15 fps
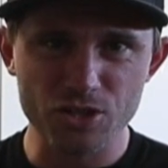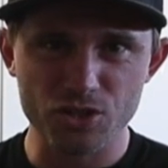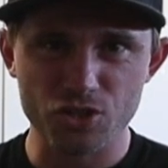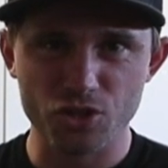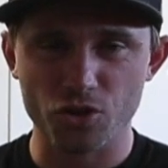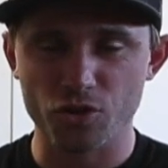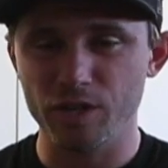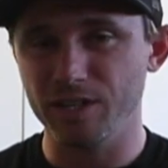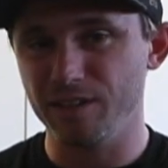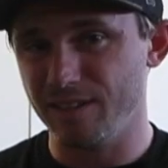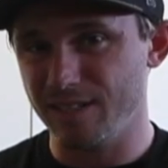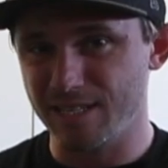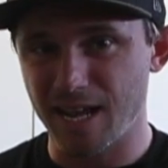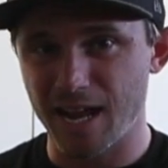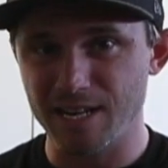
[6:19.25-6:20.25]
just turn into
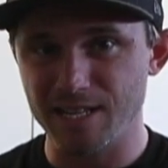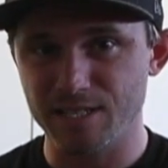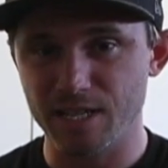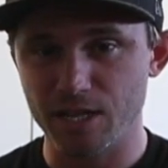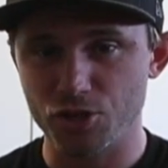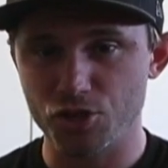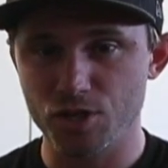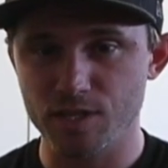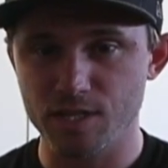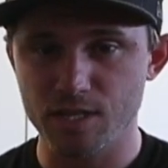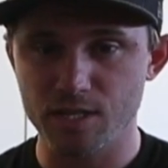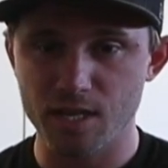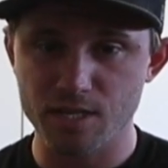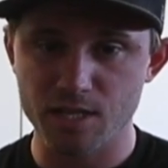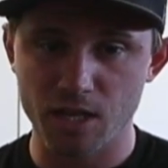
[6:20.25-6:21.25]
the tightest sections.
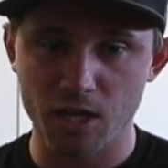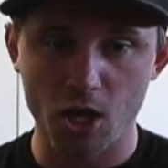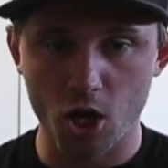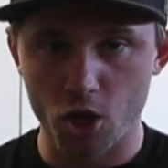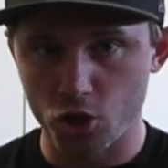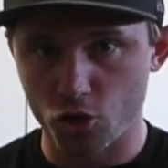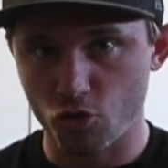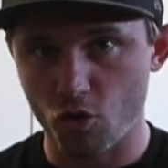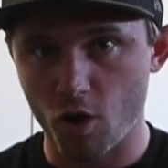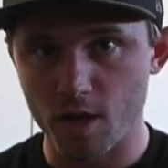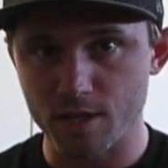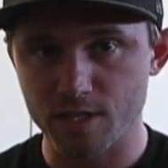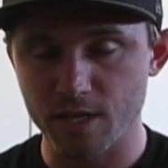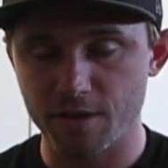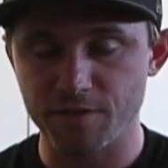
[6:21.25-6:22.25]
It doesn't cut
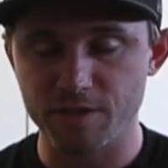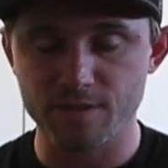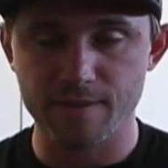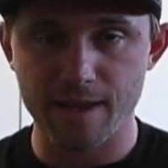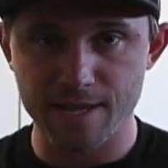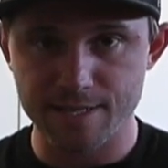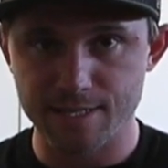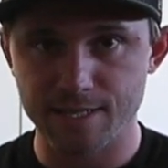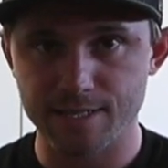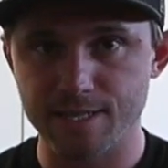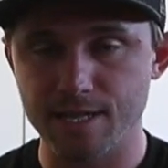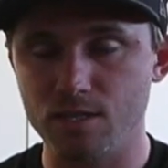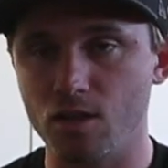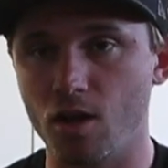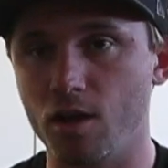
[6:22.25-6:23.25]
across stuff as fast like it
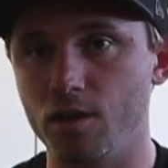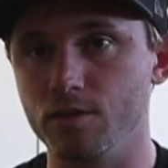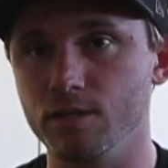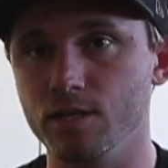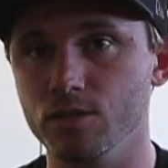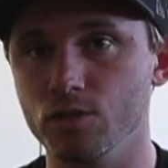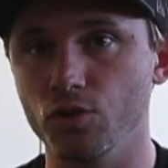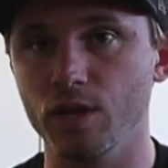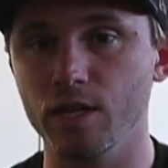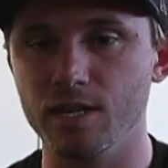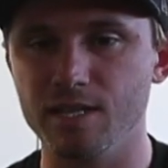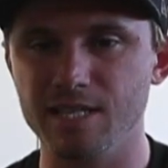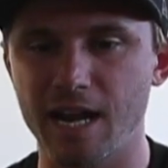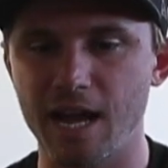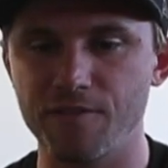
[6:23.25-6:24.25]
says in the Honda or Suzuki. It
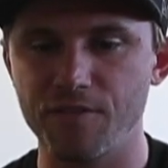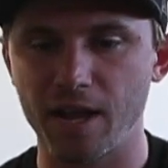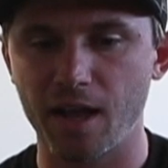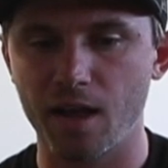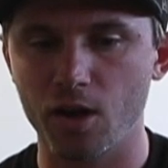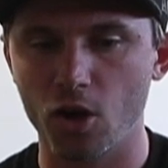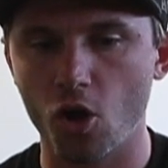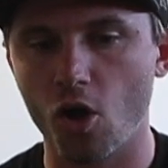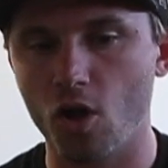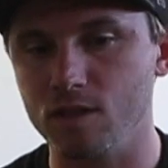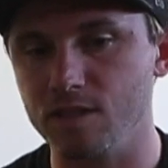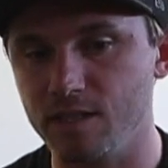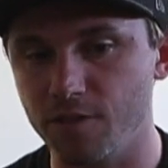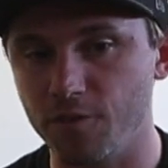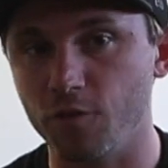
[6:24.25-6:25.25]
doesn't have that kind of
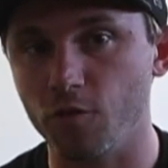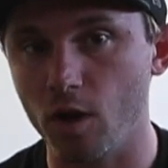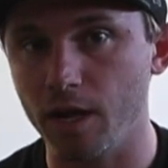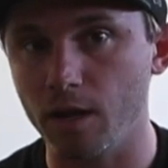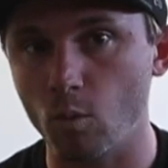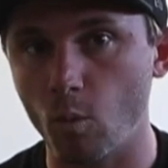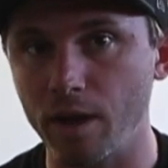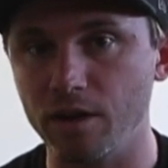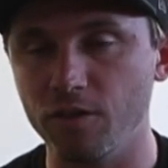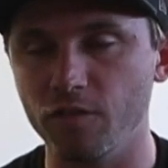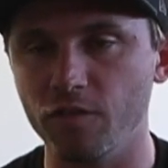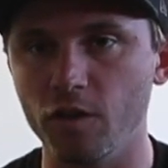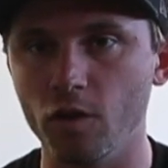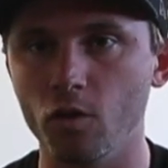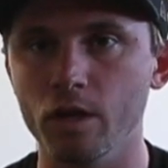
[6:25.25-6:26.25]
constant front end
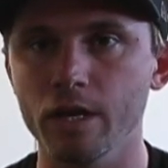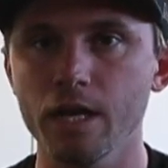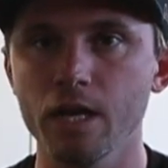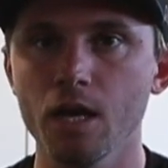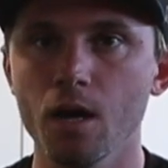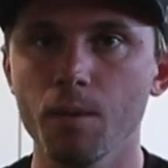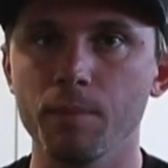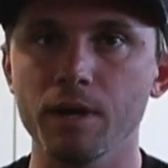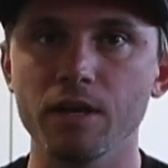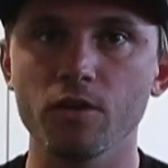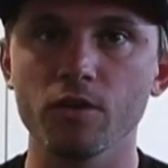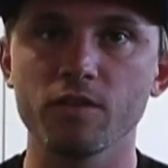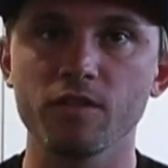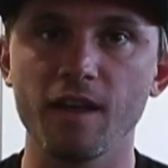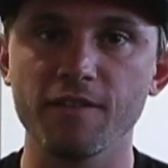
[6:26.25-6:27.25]
weighted feel, but
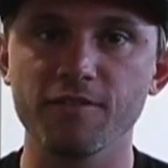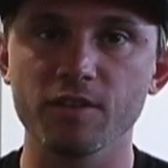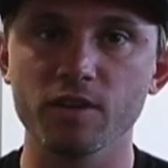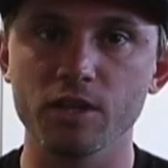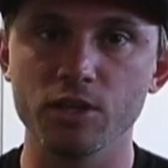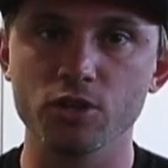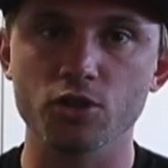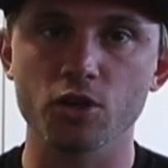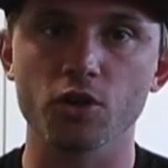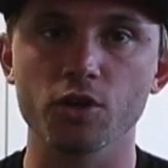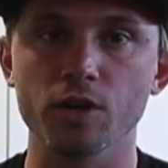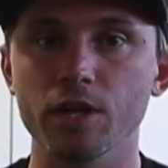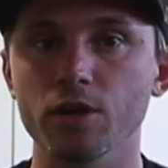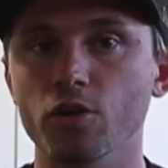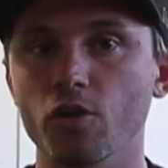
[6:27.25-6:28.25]
it'll definitely
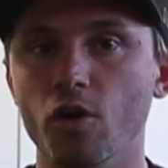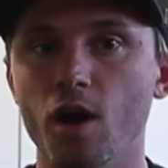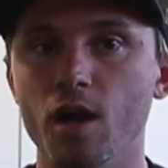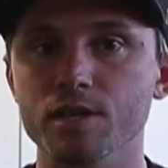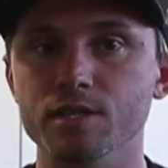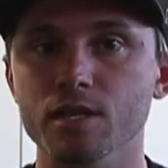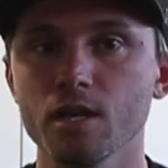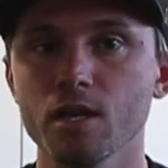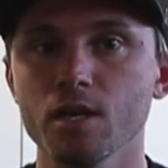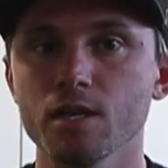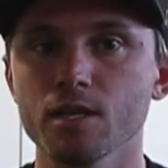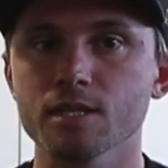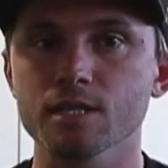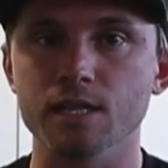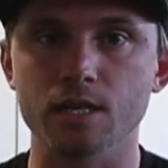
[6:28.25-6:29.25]
turn in across
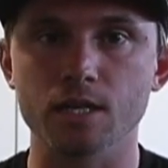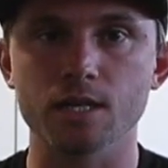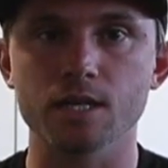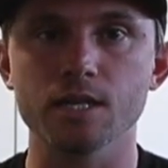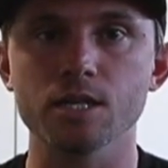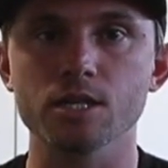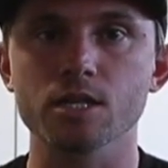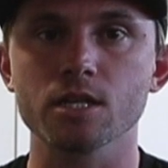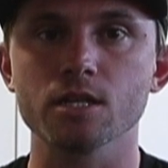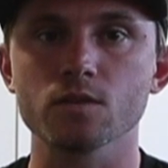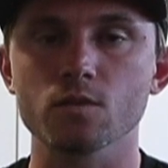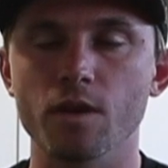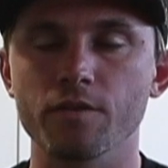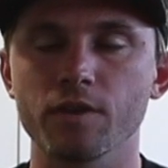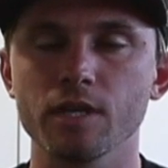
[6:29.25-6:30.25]
slicker
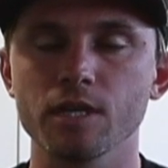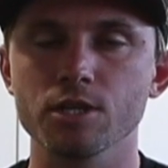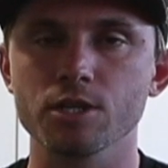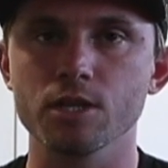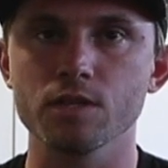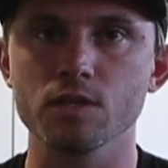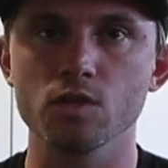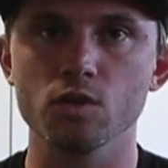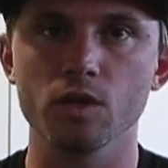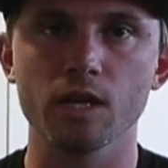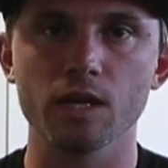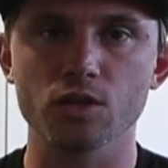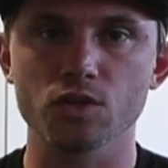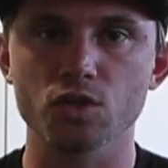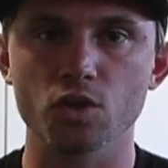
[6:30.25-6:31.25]
conditions, rough conditions. You
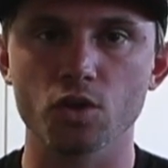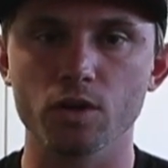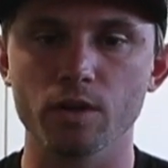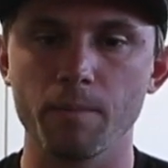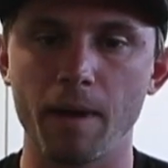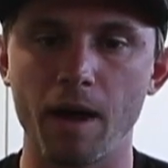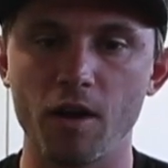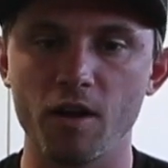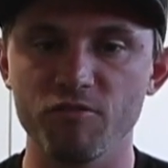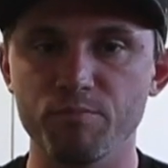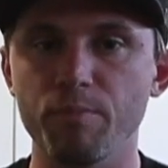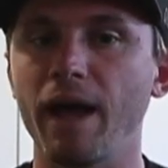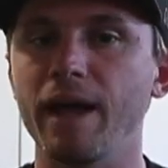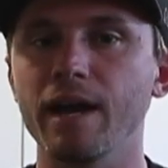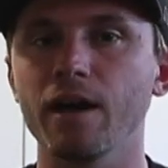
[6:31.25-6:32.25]
can get a certain amount
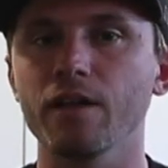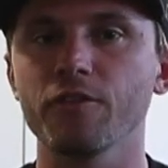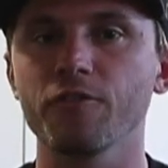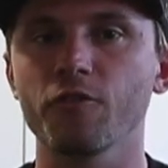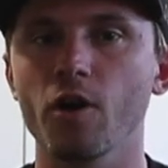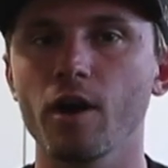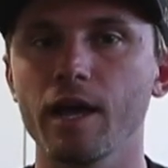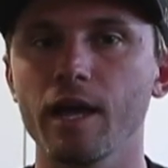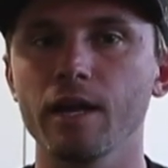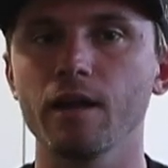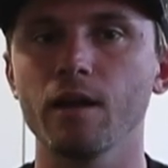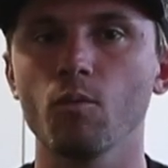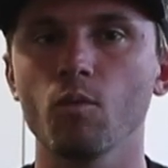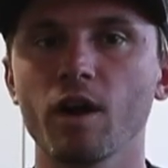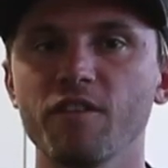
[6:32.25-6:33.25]
of bite out of the front
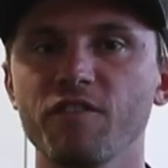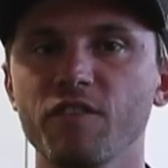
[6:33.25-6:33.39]
end, and what I